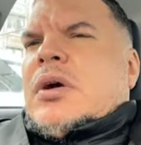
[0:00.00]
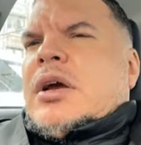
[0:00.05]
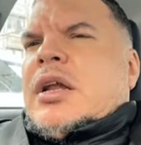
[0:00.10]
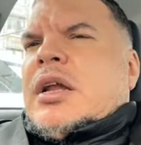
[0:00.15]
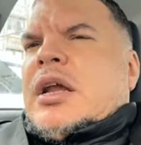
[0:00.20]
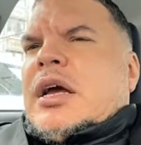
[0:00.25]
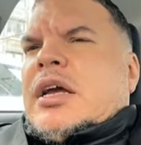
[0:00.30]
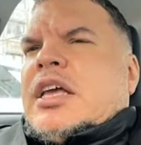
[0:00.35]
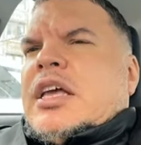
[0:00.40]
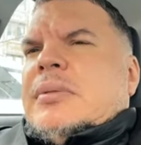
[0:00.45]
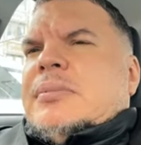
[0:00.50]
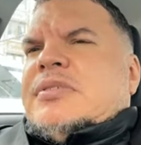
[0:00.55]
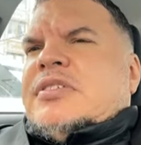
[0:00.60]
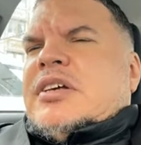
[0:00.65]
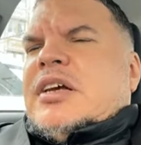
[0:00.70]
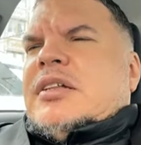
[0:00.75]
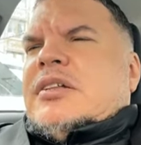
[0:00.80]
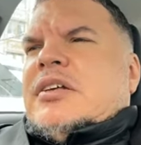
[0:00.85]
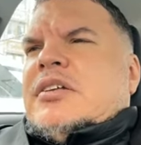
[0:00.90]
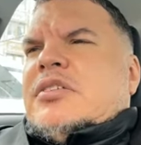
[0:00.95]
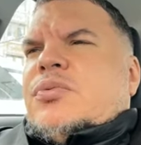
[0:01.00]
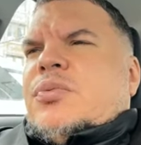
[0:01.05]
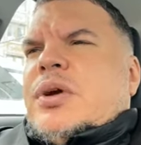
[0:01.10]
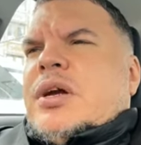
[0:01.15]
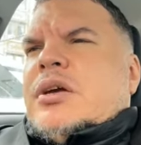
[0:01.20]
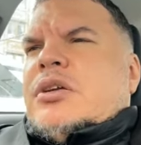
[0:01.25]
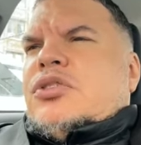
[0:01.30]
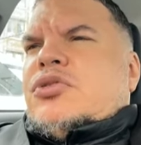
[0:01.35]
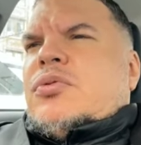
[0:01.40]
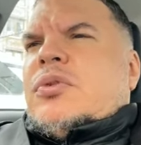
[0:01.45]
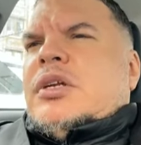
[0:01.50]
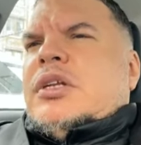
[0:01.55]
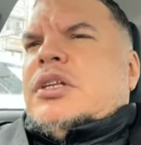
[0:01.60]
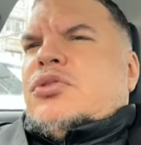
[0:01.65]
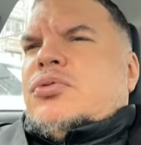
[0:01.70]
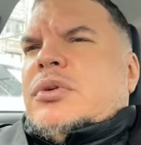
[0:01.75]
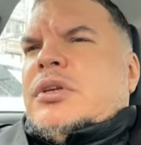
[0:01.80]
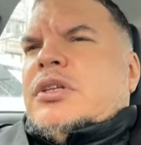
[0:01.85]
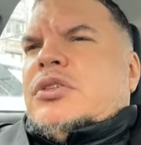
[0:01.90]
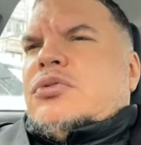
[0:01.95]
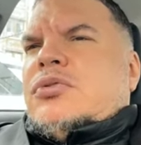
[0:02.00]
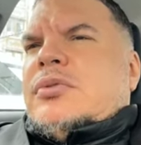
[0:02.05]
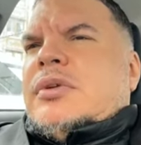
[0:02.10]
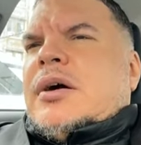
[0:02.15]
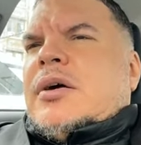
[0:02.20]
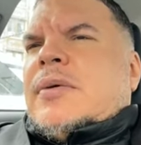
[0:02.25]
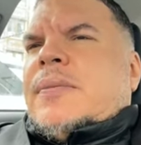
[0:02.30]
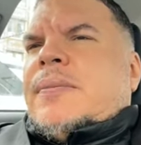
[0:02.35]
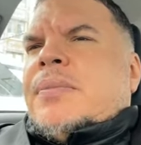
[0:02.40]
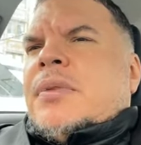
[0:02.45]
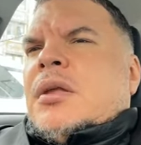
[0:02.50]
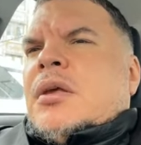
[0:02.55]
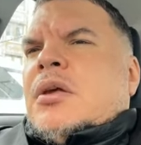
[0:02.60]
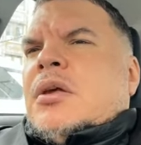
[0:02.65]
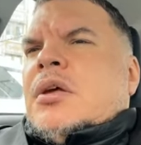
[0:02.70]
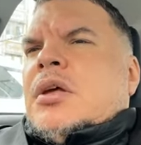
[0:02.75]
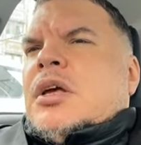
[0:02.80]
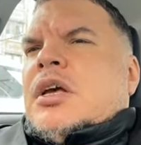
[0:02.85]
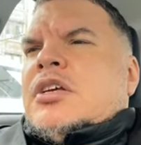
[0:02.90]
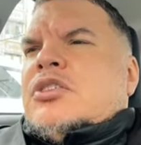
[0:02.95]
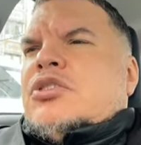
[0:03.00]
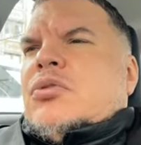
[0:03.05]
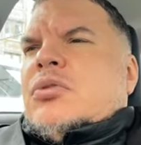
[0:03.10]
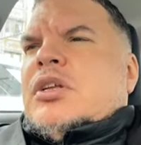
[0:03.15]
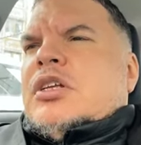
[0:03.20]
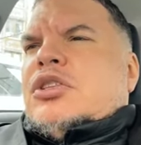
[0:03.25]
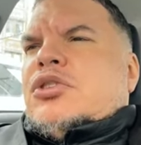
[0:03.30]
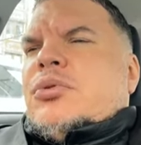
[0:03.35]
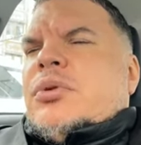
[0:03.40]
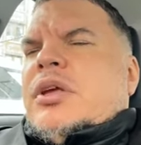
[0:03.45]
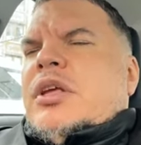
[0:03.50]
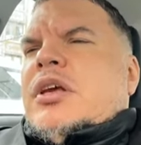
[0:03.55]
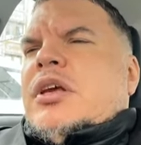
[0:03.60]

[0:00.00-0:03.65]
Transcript: And I keep saying this, we're in 2022 now. It's only 3